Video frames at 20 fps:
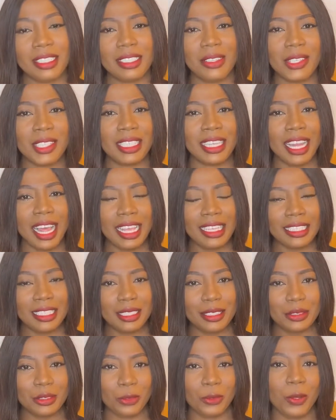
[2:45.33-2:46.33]
was
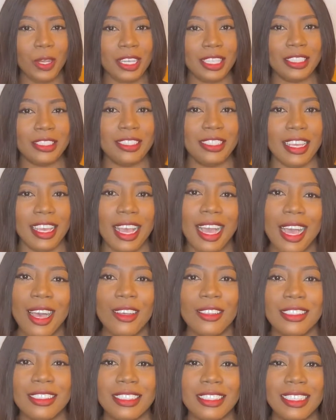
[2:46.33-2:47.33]
last to walk into the
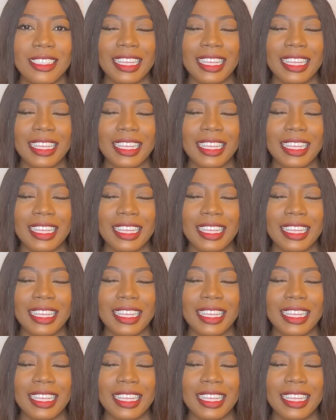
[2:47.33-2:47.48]
house.